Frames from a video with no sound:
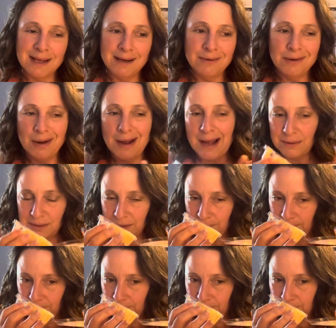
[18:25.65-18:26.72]
I don't know how to
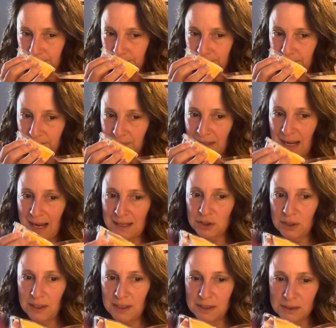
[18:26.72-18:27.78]

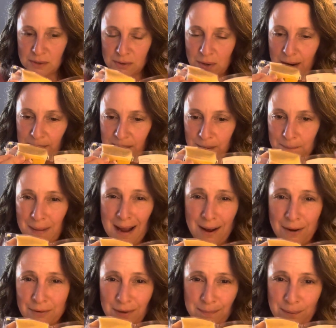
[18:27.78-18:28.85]
actually describe it.
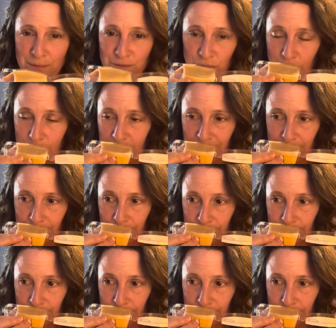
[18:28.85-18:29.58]
Powdery, perfumy.